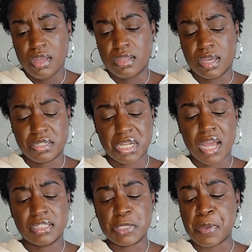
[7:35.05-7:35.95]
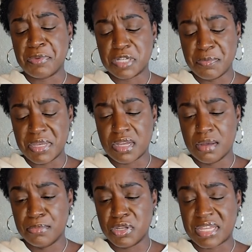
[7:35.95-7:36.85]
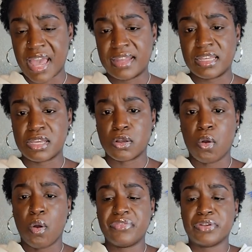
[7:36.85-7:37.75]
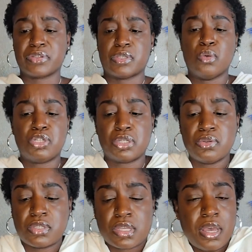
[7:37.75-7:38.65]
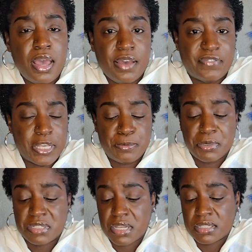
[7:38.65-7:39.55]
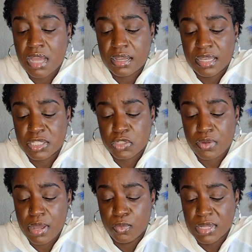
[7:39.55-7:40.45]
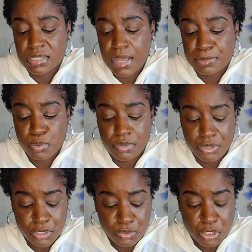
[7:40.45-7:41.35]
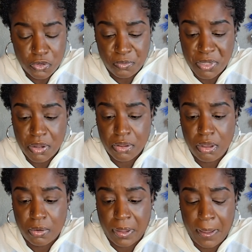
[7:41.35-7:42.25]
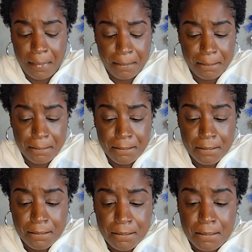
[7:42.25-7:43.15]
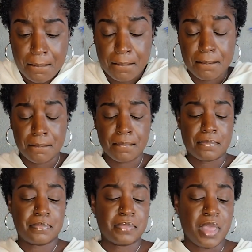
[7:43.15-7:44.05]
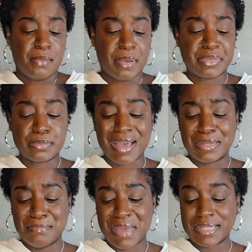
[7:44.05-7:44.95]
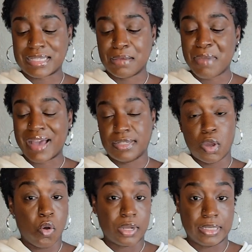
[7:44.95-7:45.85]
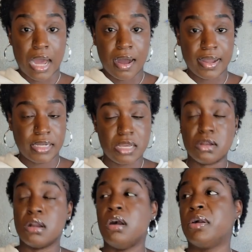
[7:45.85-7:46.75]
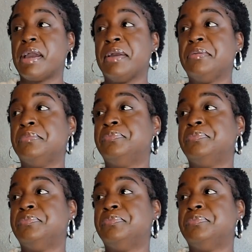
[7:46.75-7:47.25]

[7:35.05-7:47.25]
Yeah, child. These people could be communicating here on their socials. Facebook, TikTok, Instagram, WhatsApp, Twitter, YouTube here. Okay. Maybe somebody met somebody online here. Okay.